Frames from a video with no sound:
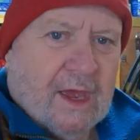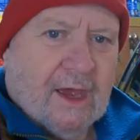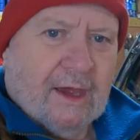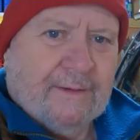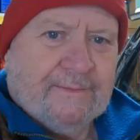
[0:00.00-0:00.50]

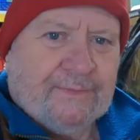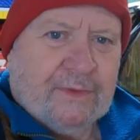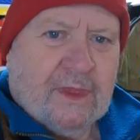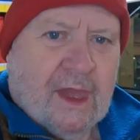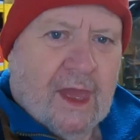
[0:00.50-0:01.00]
I
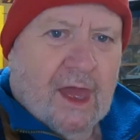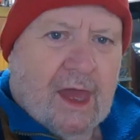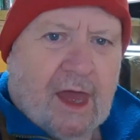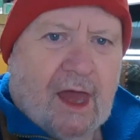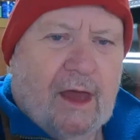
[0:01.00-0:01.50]

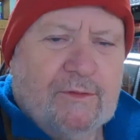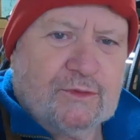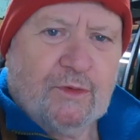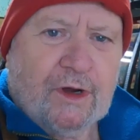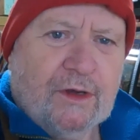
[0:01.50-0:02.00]

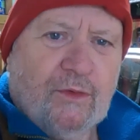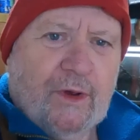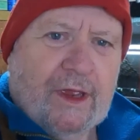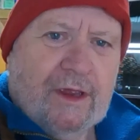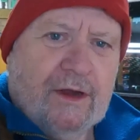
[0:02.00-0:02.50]
was working
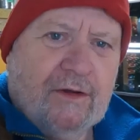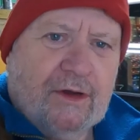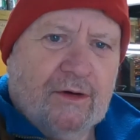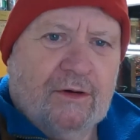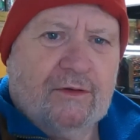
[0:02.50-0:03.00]
away here,
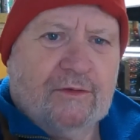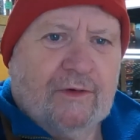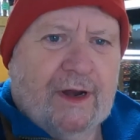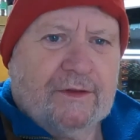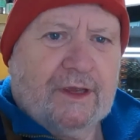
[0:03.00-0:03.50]

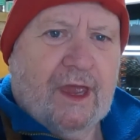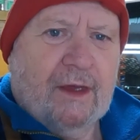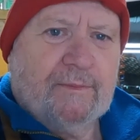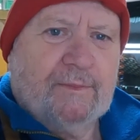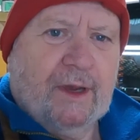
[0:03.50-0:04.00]
around the
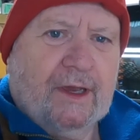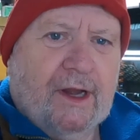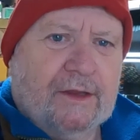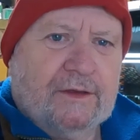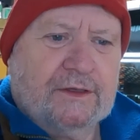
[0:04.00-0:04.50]
camp, picking
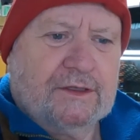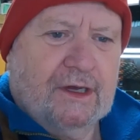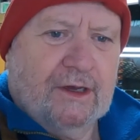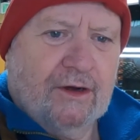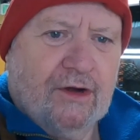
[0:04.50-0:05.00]
at this
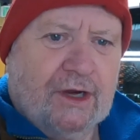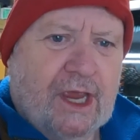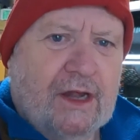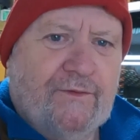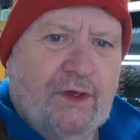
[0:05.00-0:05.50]

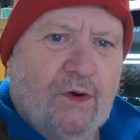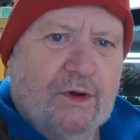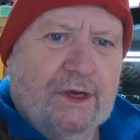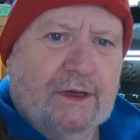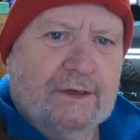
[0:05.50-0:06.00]
Hurricane
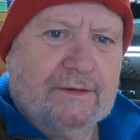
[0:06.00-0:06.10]
Fiona